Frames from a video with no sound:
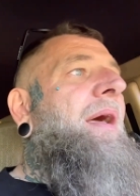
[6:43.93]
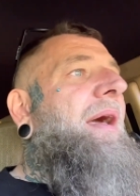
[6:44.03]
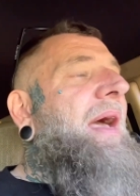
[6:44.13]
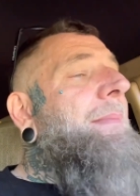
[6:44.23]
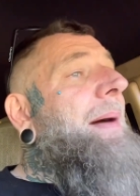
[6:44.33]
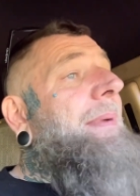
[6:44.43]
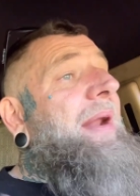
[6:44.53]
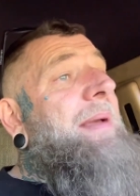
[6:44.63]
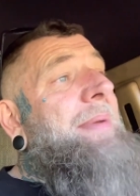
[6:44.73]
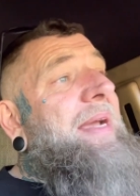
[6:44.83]
And my
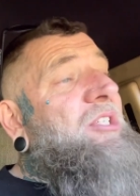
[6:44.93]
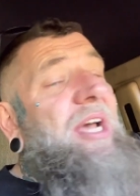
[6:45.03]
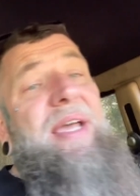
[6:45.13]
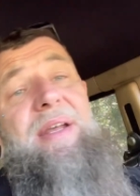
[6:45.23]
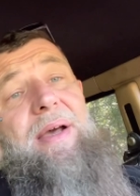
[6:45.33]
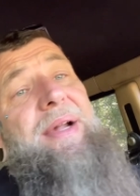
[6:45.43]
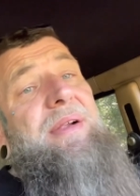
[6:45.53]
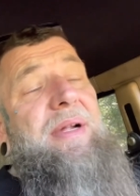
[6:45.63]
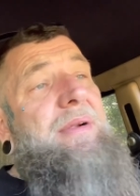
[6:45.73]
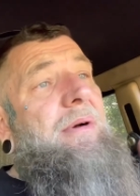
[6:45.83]
buddy BJ, you know,
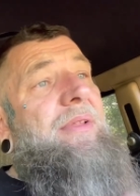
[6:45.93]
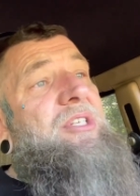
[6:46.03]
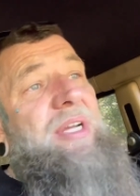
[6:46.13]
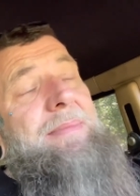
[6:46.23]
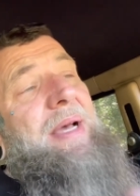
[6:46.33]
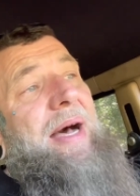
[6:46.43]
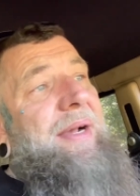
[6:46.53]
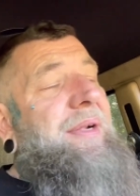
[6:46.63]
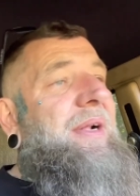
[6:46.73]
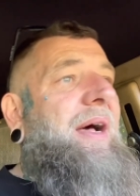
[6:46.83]
he's he's one of the Jeep
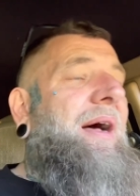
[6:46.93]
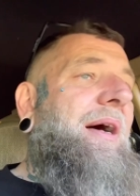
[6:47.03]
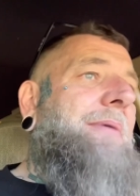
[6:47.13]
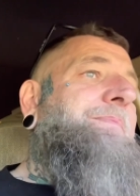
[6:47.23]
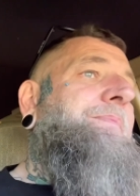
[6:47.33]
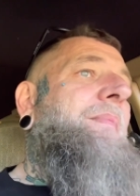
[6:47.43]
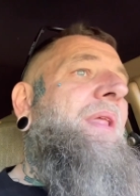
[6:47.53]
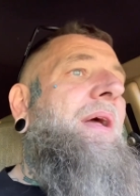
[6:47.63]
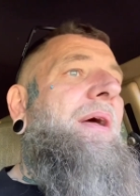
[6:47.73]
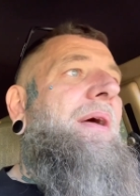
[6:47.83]
guys. Uh,
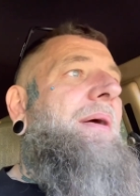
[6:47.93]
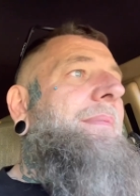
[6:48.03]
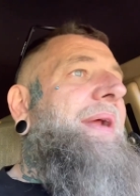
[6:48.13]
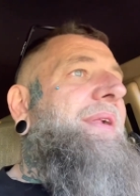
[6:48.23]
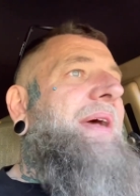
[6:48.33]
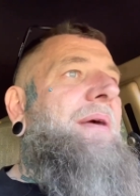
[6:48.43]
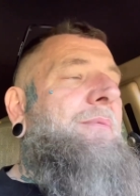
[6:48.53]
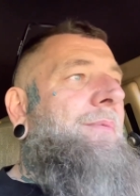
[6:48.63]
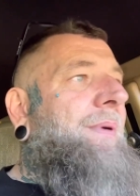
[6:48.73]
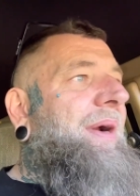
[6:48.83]
but he's got a
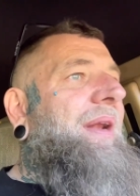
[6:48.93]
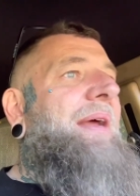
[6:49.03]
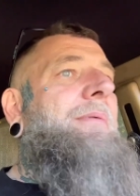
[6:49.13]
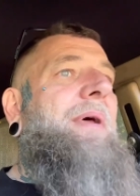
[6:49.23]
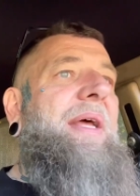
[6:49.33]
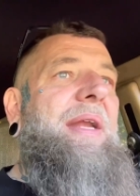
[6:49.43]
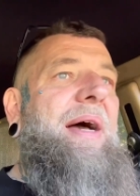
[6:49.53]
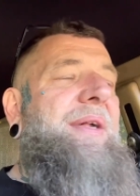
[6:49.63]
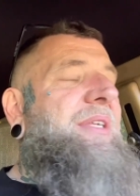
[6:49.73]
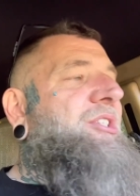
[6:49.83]
really, really
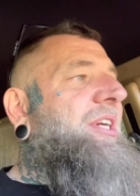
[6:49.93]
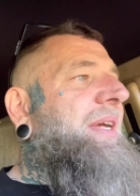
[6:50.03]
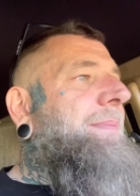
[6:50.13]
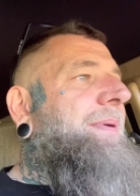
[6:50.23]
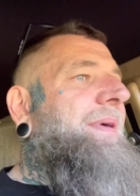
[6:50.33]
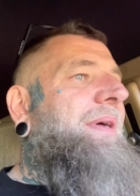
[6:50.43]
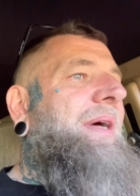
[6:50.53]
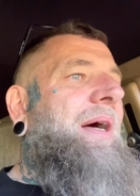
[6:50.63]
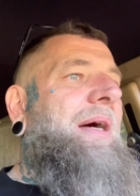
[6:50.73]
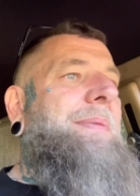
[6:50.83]
nice Jeep.
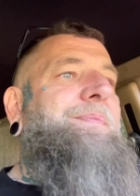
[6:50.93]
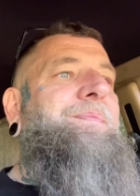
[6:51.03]
Uh,